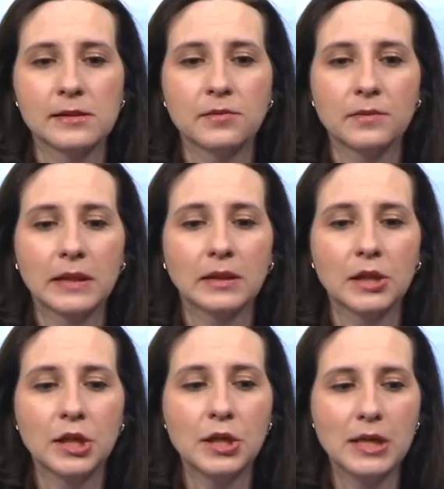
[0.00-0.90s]
There's a
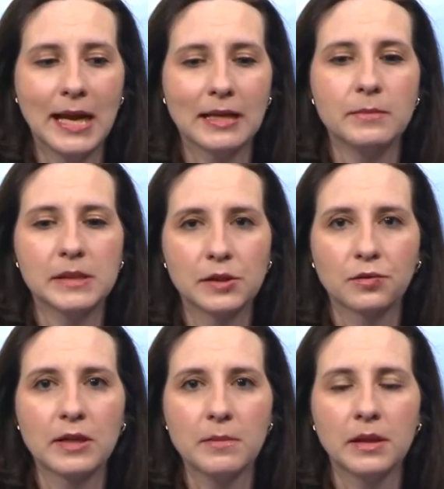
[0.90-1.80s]
real unanimous
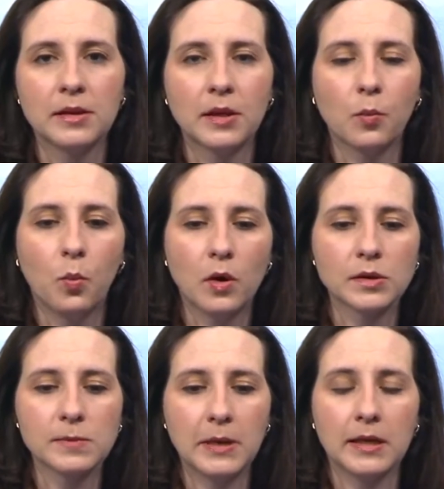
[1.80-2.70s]
agreement that
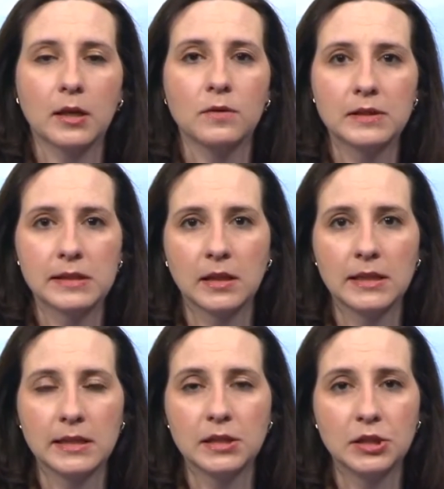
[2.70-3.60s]
what P&O have
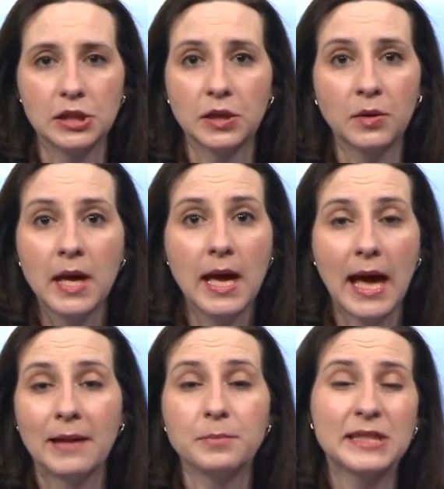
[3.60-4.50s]
decided to do,
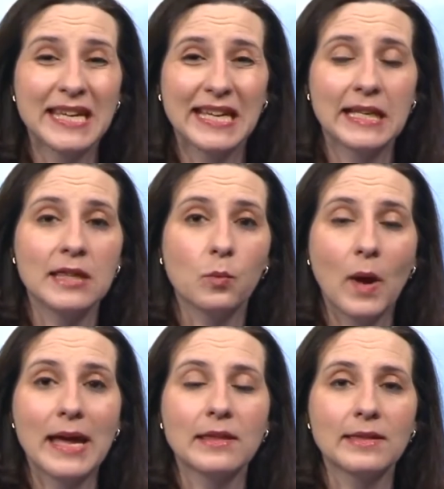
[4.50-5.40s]
and particularly the
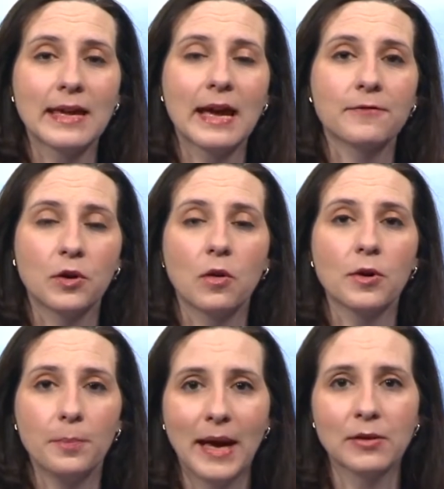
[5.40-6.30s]
way that they have
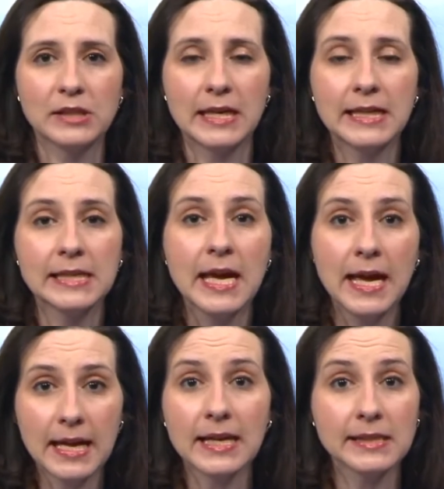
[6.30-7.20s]
gone about it,
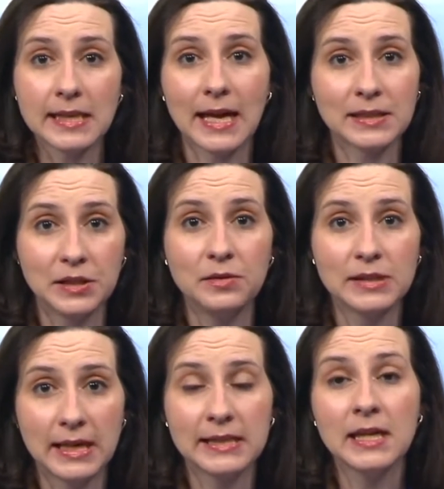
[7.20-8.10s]
is, as
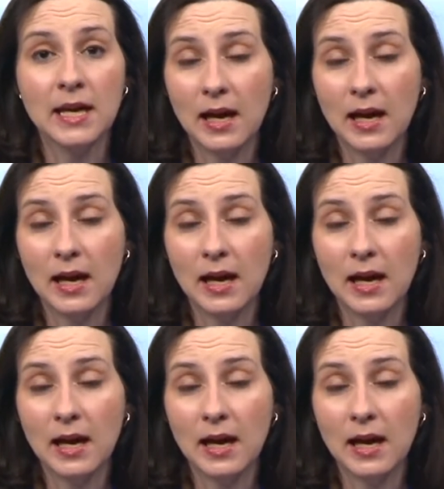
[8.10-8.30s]
you said,